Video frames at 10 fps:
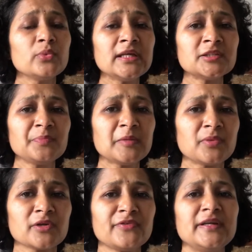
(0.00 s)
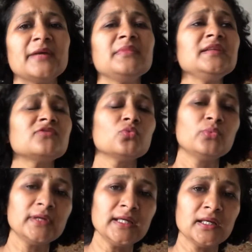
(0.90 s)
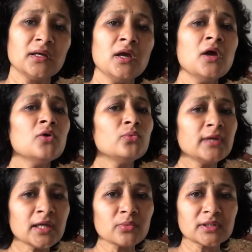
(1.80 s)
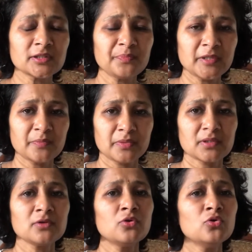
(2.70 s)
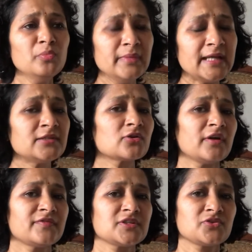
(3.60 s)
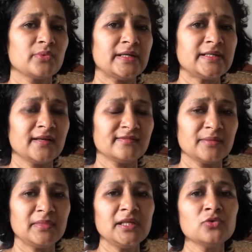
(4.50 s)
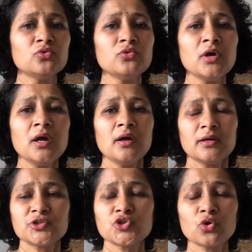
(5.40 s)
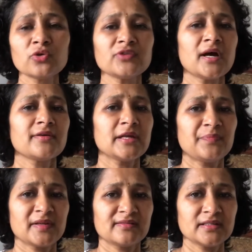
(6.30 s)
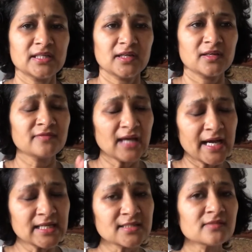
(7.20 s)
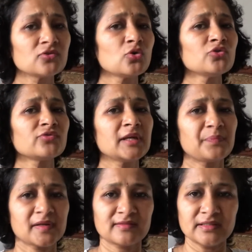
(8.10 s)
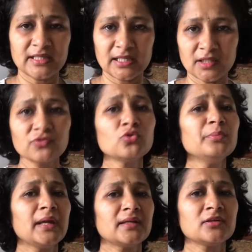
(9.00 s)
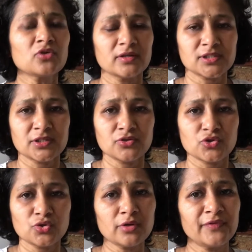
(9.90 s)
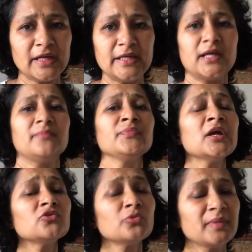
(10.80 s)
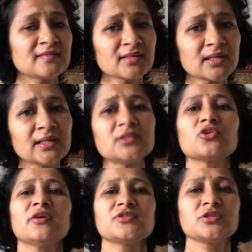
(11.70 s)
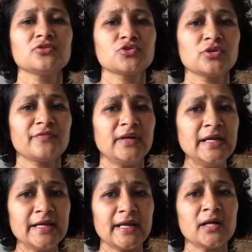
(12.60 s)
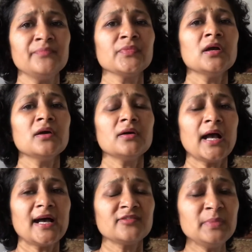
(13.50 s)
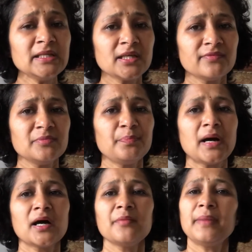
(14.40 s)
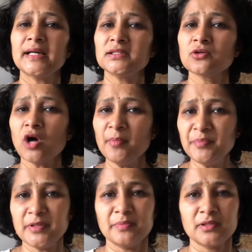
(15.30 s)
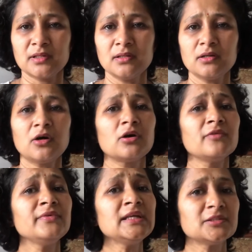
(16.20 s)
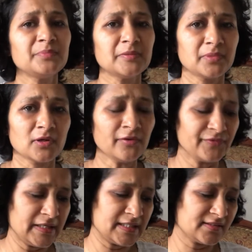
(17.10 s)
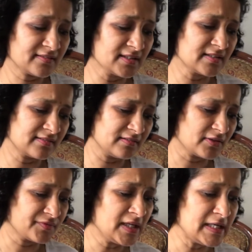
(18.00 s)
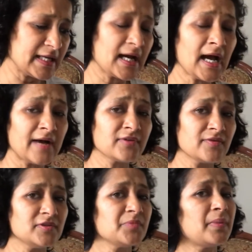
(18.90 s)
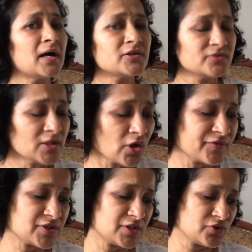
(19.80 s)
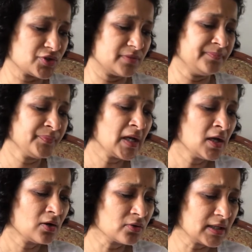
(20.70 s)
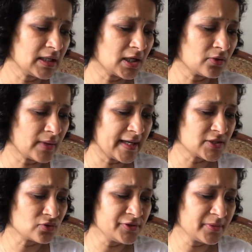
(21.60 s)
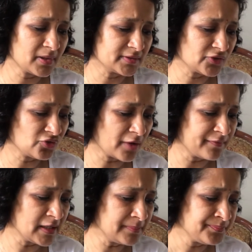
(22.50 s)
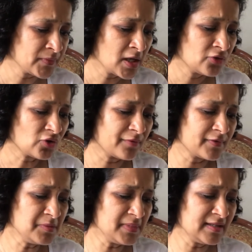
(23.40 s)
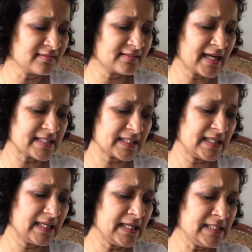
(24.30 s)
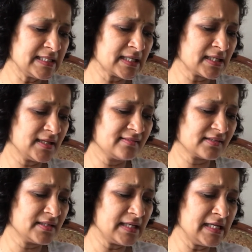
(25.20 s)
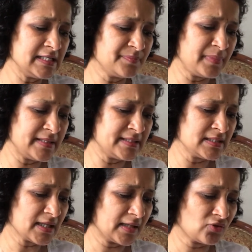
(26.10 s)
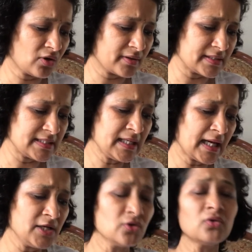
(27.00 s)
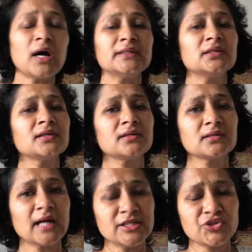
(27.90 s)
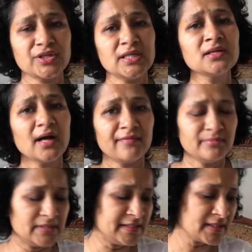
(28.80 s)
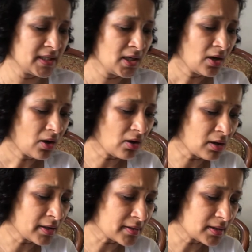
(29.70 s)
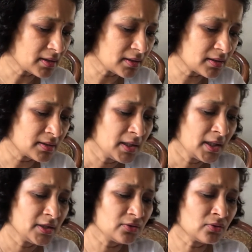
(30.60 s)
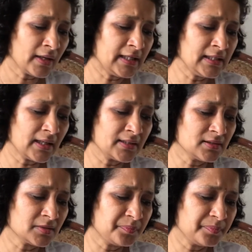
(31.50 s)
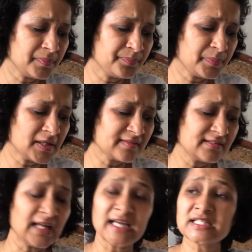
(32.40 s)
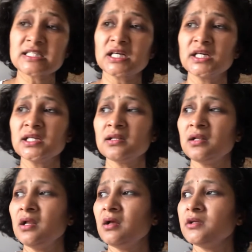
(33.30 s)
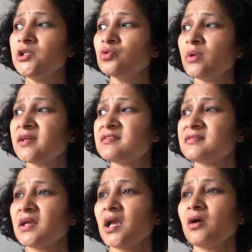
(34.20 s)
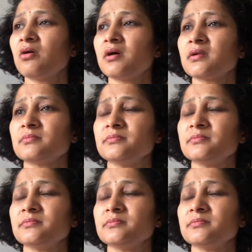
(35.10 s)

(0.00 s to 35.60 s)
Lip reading: we the people of India means we were the people who made the Constituent Assembly, who chose our representatives, and it is those representatives who made the Constitution of India. So basically the Constitution of India has been given power by the common people, or we the people of India, the citizens of the India have given the power to the Constitution. Okay, now I told you about the sovereign. Sovereign means that India is an independent authority and no other country, government, or any other person, external USA or